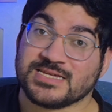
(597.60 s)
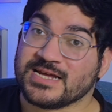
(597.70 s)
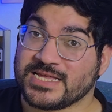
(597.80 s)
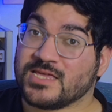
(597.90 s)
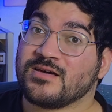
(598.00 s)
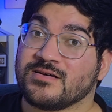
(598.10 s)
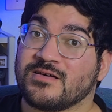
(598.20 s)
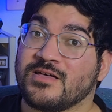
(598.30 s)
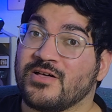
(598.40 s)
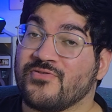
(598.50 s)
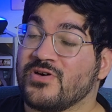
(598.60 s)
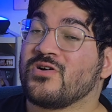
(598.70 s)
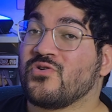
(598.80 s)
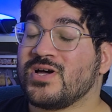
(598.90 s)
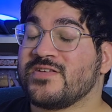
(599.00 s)
right here, there are
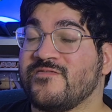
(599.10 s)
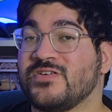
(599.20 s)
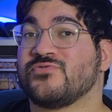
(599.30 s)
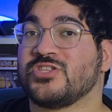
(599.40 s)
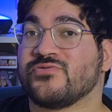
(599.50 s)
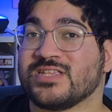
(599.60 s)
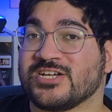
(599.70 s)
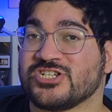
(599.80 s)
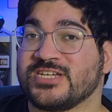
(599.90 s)
quite a few that you can actually